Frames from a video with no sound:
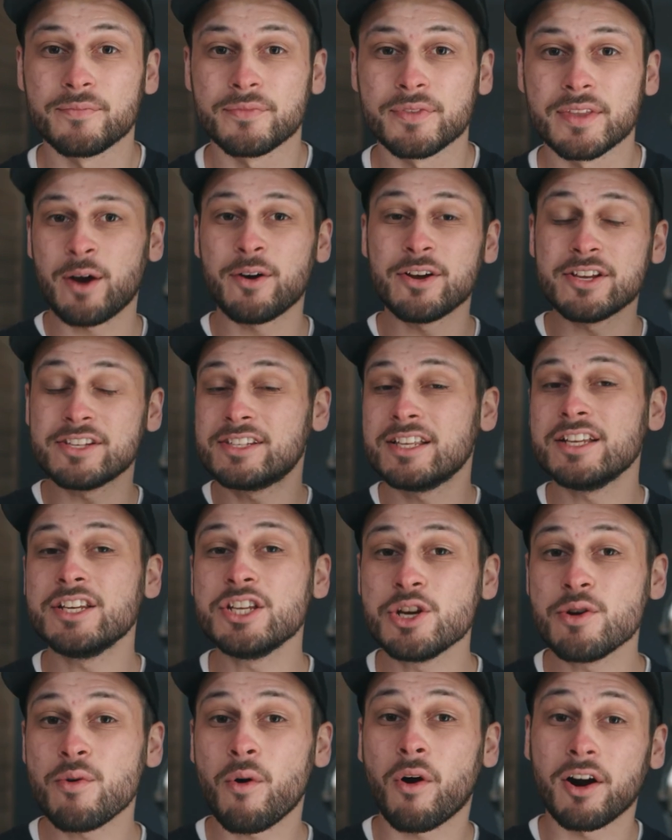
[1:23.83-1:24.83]
Now, is the
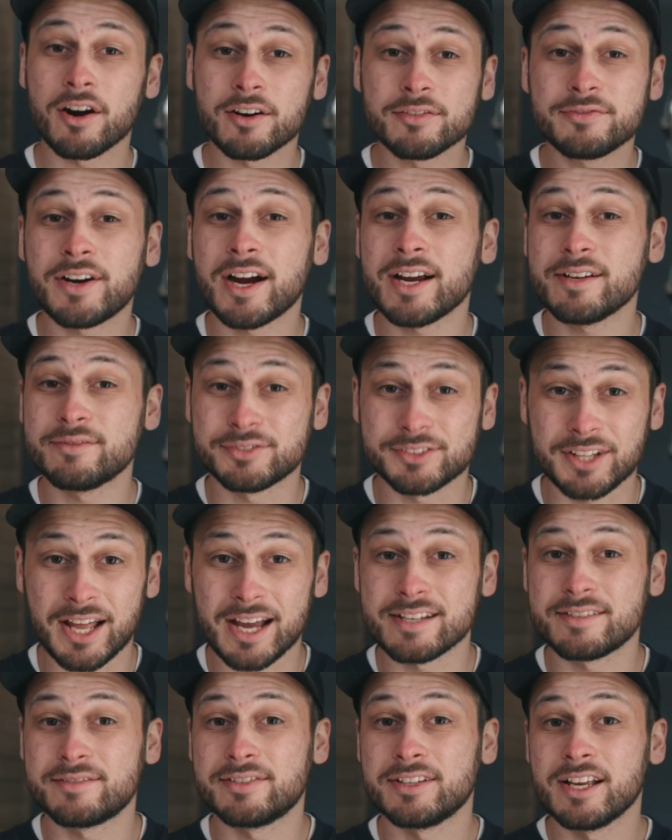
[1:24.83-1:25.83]
new R5
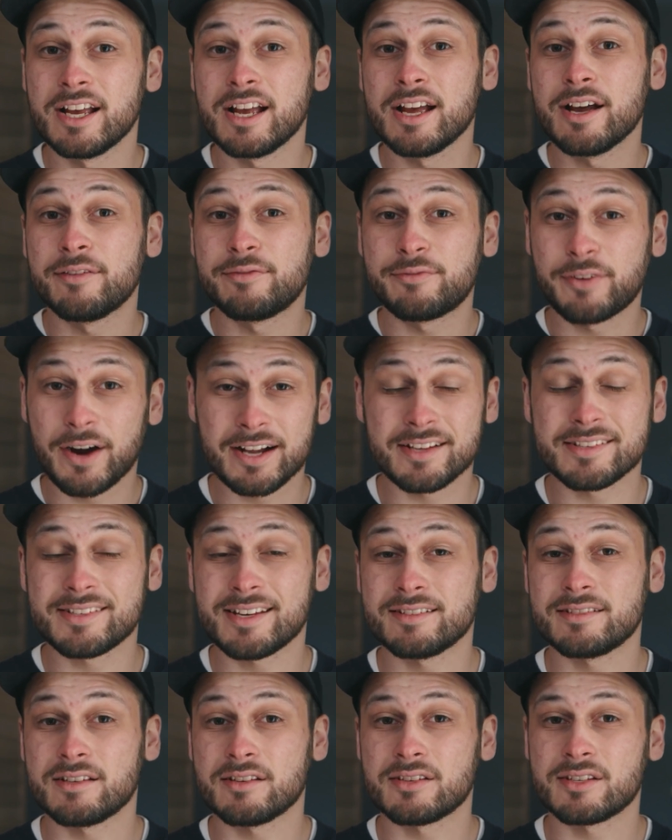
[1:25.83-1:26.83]
Lite file
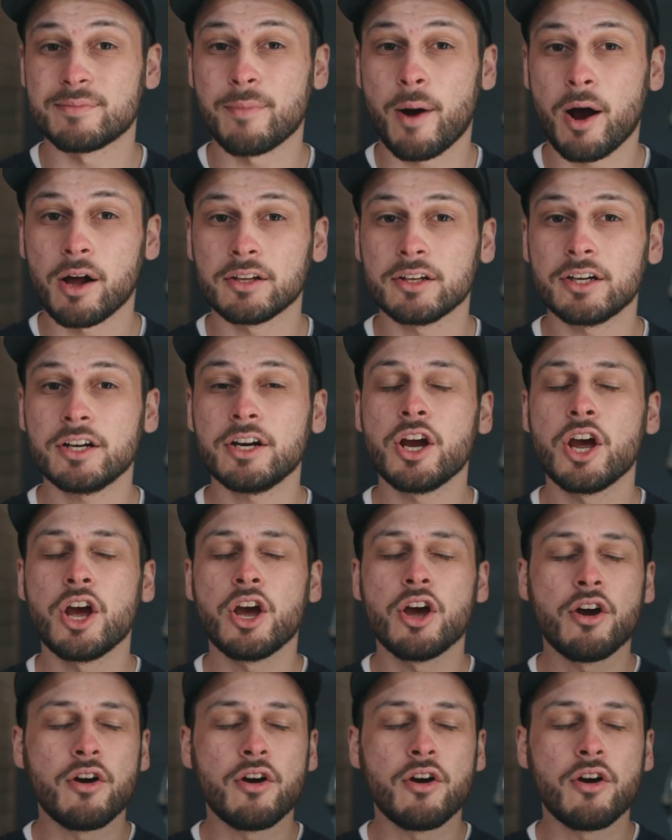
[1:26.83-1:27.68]
sizes smaller?